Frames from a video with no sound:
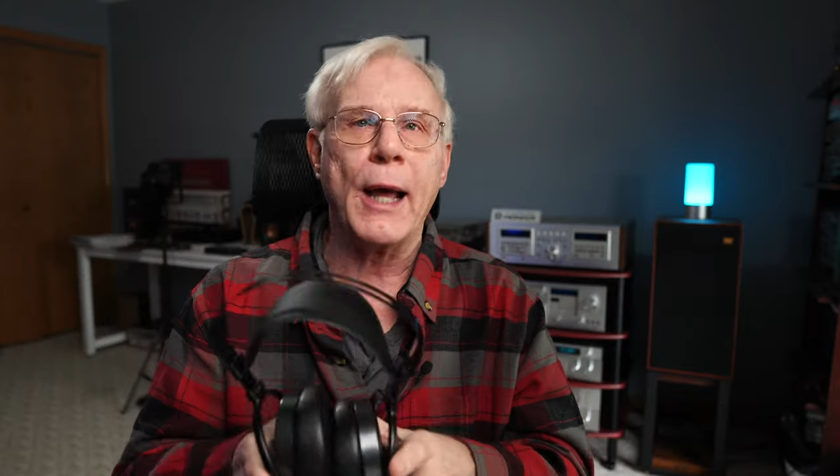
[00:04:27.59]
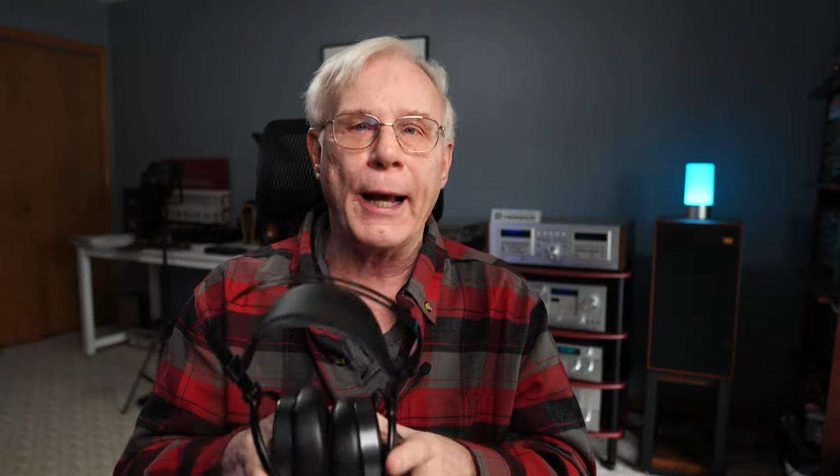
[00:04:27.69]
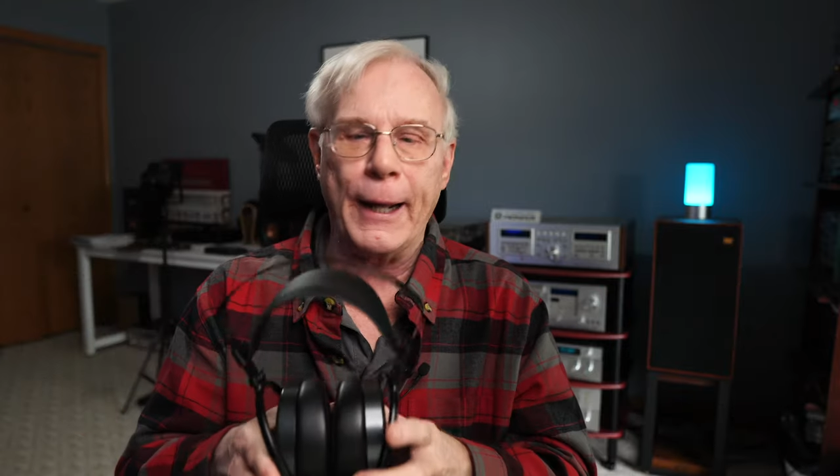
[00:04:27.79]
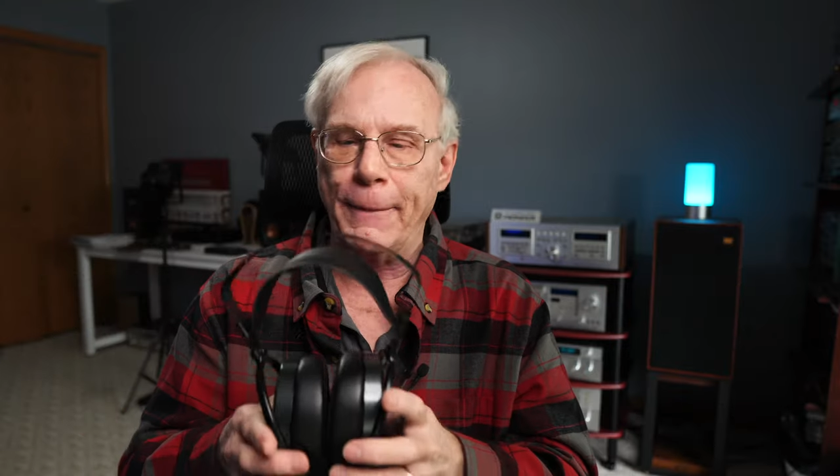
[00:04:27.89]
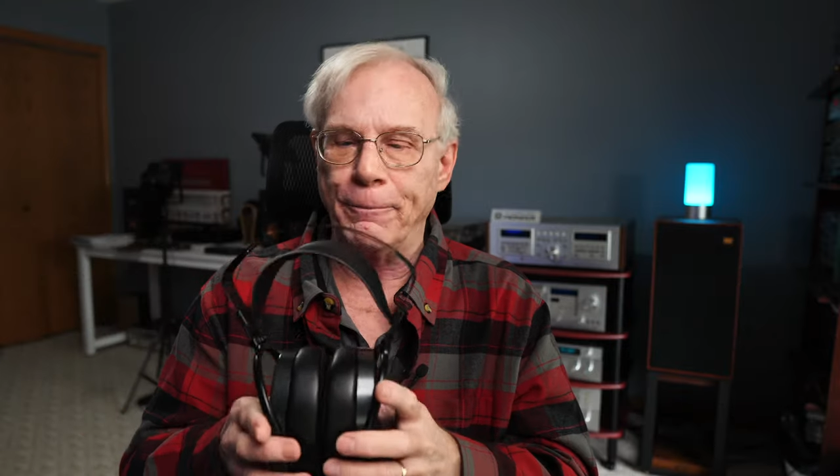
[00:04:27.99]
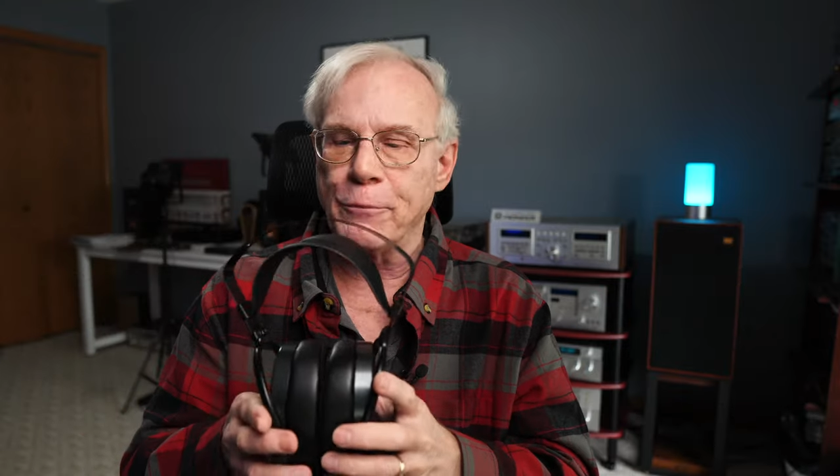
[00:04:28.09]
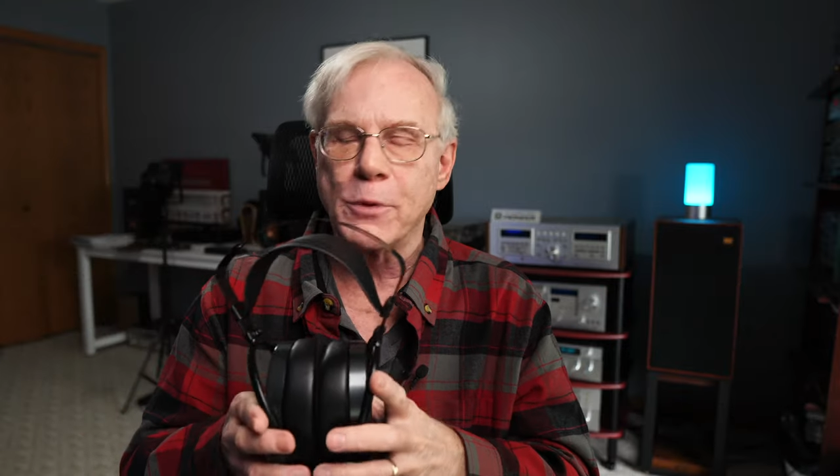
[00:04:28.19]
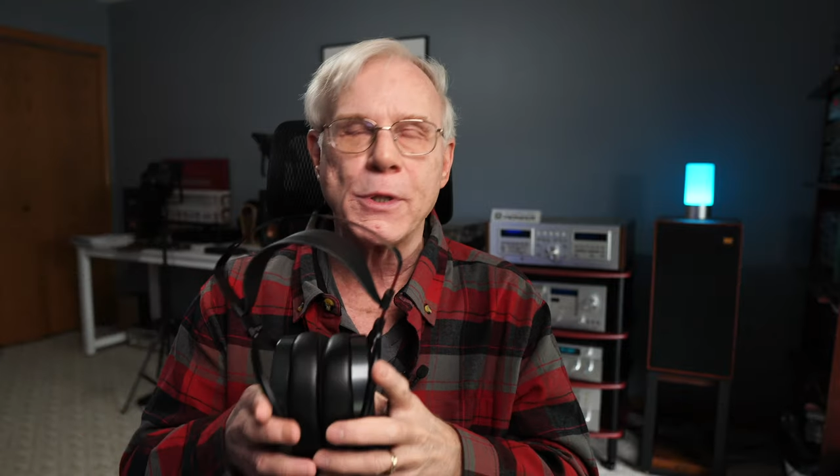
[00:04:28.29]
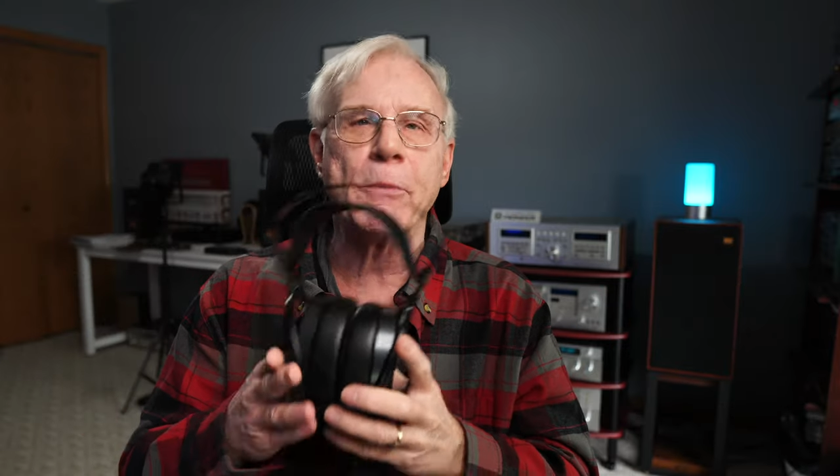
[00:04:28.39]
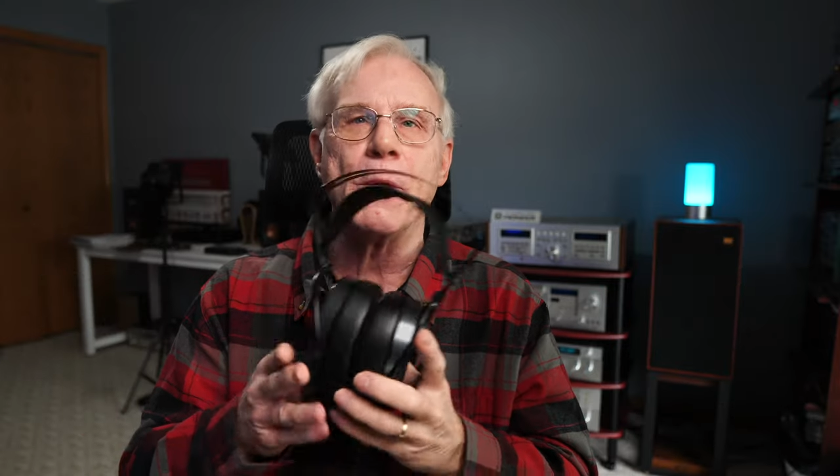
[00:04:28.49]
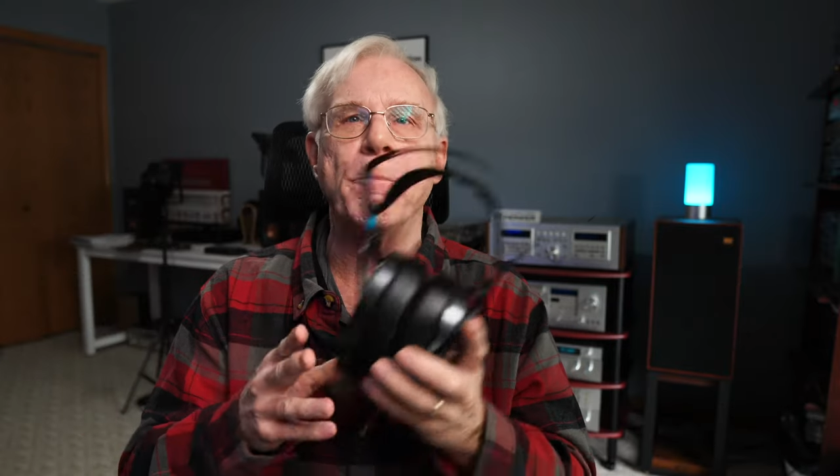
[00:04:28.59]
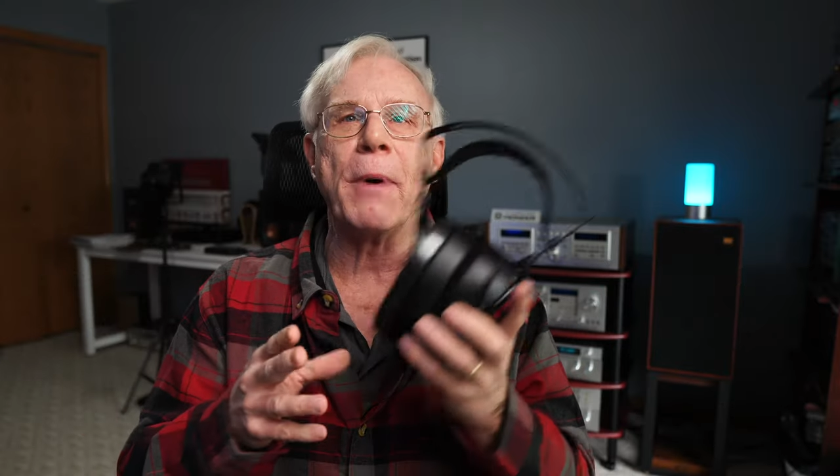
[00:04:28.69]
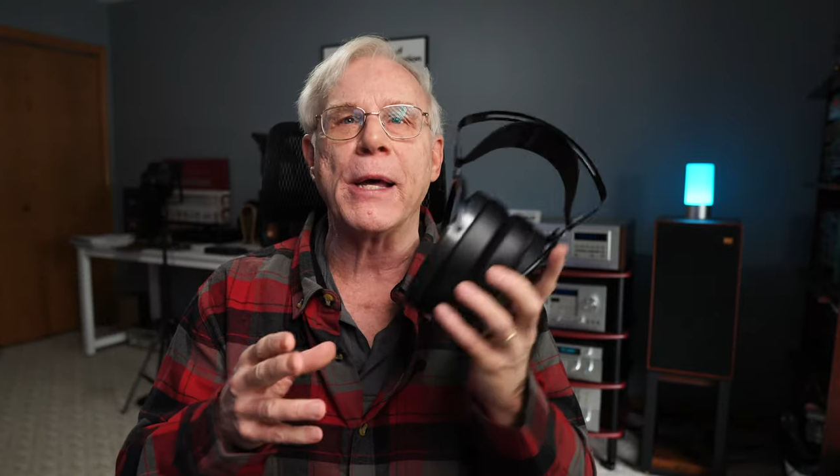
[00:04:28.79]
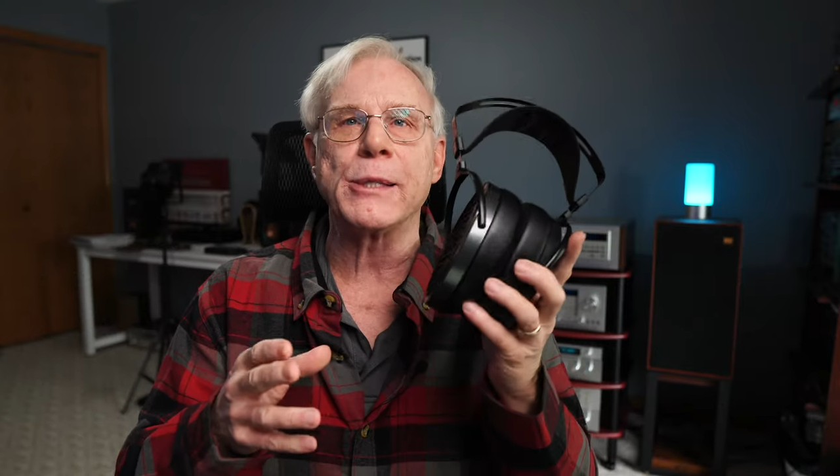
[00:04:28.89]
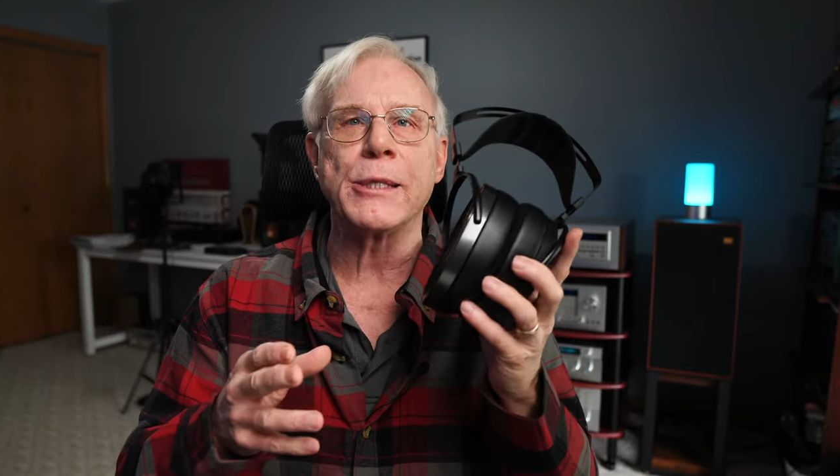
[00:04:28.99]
Um, some of the best